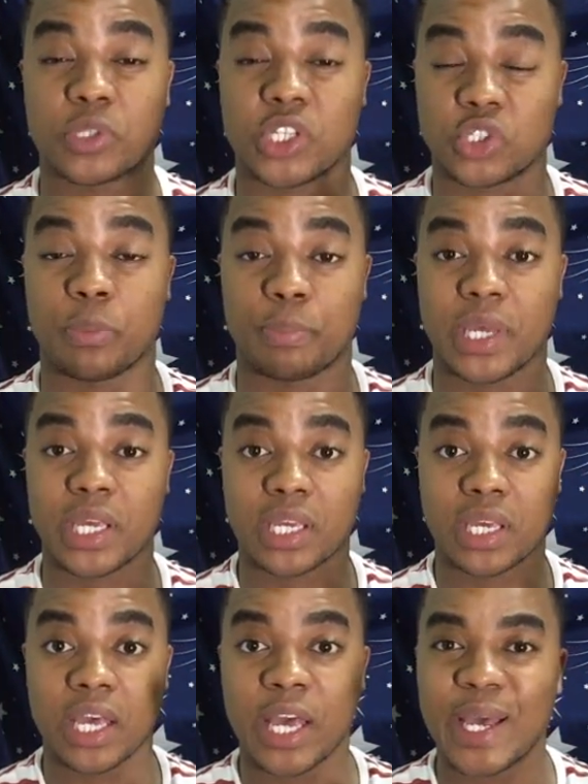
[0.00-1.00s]
you're big,
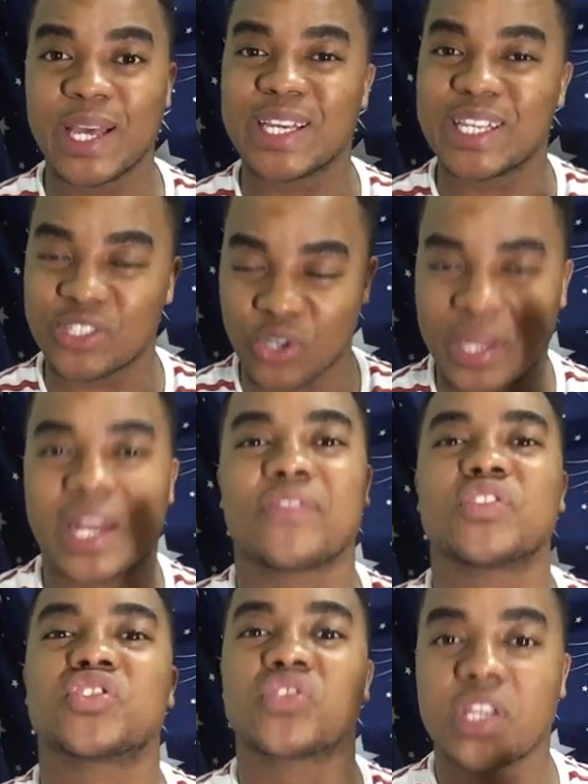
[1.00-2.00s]
you're going to have to
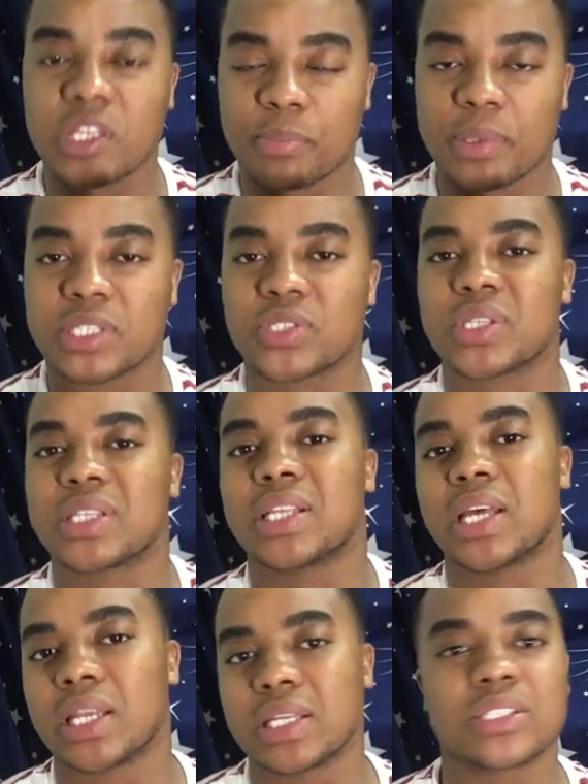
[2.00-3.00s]
shrink the pixels, and
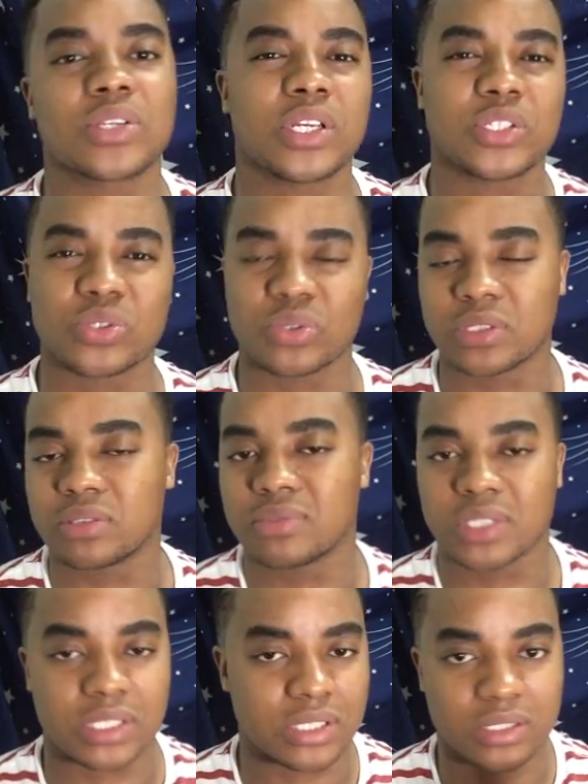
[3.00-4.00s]
then it's going to
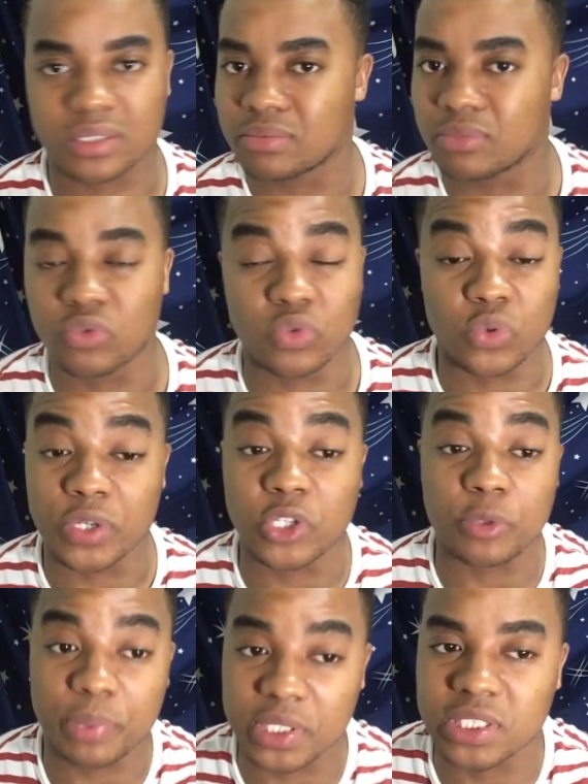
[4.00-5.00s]
just ruin your
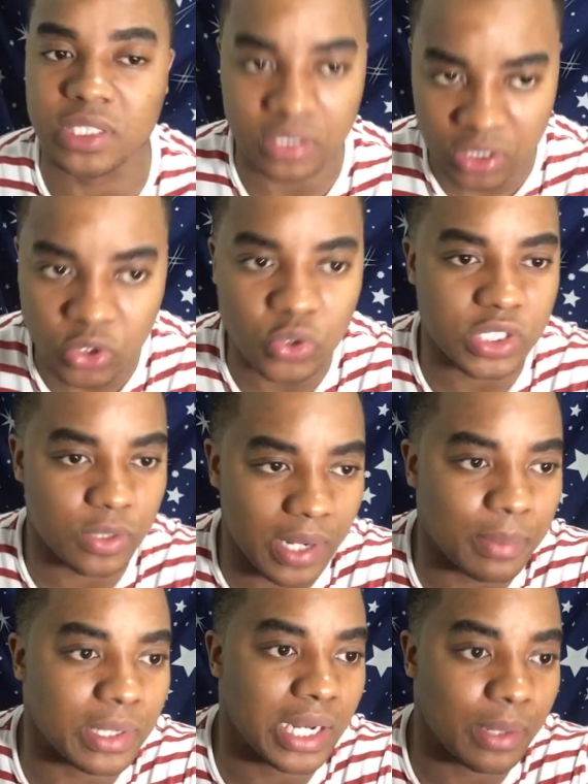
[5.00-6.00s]
picture. You see what I
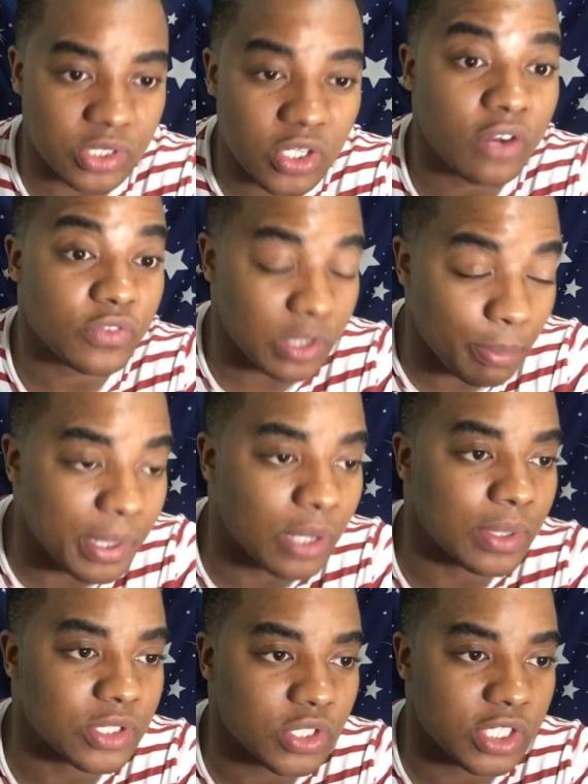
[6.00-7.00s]
mean? Let me start off with the big
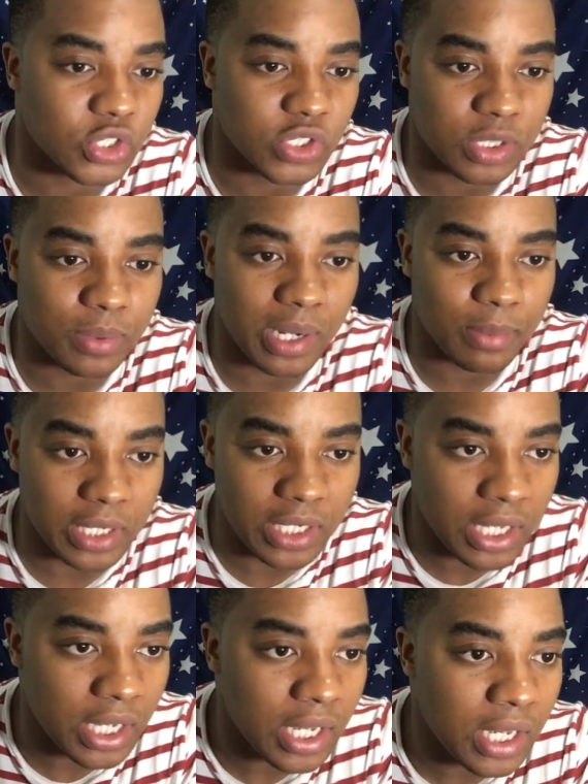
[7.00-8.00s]
one so that you see what I mean.
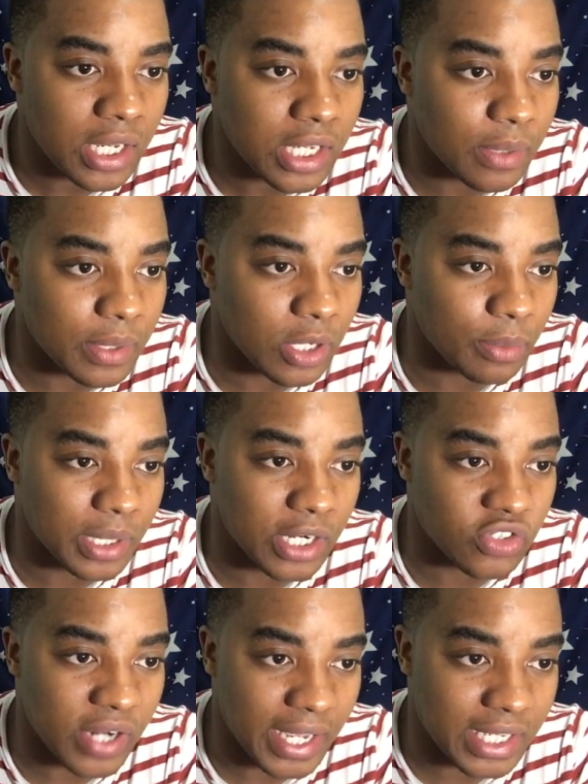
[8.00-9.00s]
Here we go. I'm going to
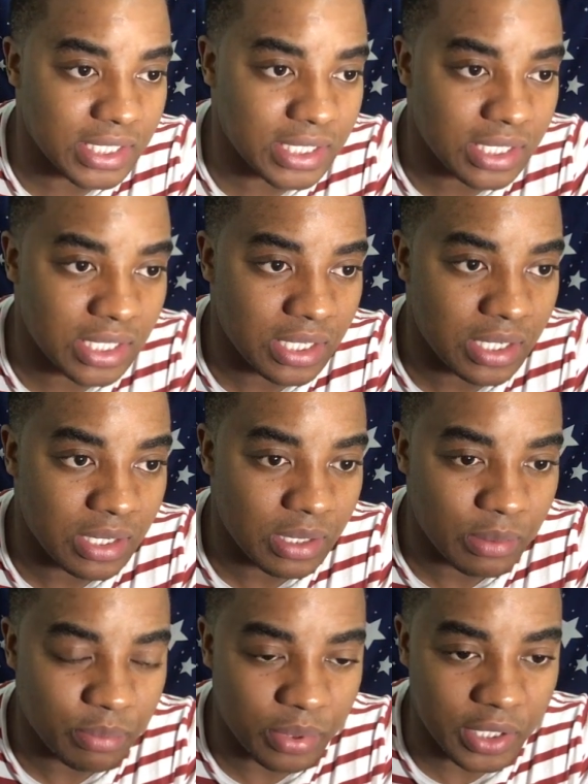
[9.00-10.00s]
drag it,
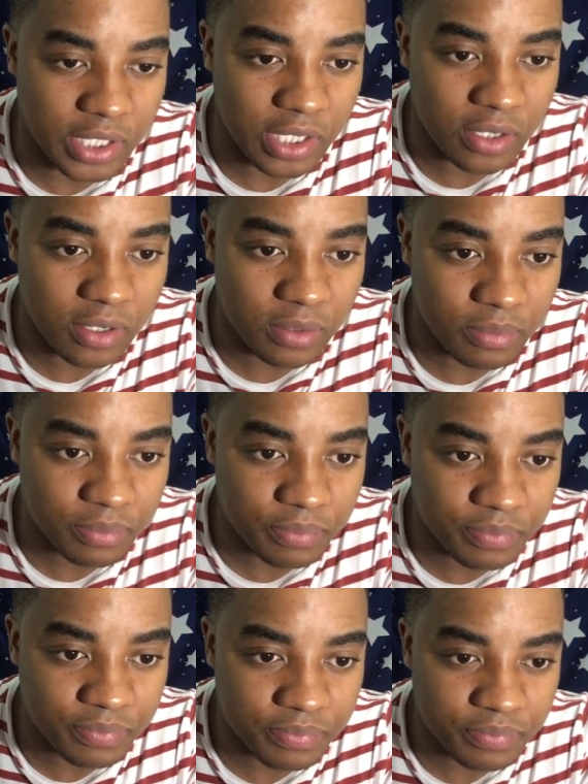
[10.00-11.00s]
put it here.
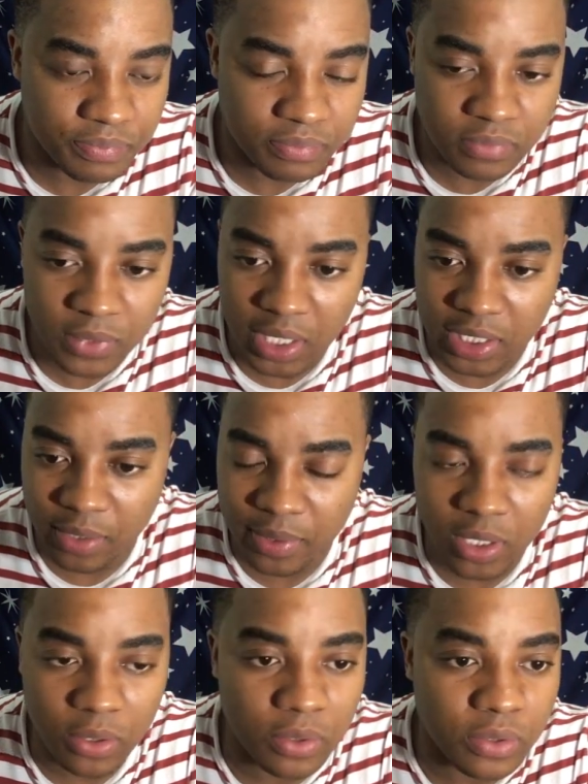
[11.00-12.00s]
There we go.